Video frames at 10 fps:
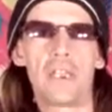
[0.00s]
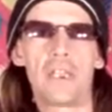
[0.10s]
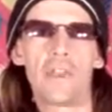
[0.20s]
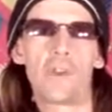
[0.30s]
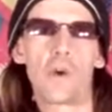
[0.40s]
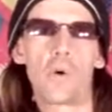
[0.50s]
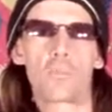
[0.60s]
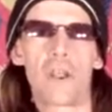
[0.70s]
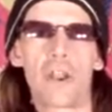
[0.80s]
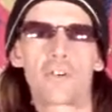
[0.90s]
ego
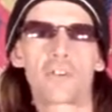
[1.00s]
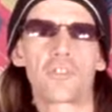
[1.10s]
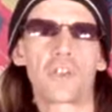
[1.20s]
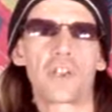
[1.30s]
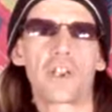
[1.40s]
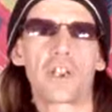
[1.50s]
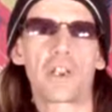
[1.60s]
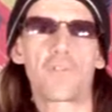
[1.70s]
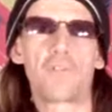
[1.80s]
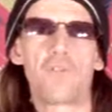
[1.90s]
parasitic
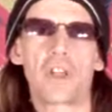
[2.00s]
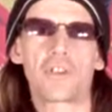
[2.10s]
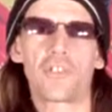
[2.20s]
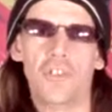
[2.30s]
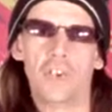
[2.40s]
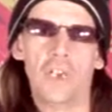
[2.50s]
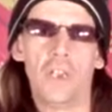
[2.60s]
infection,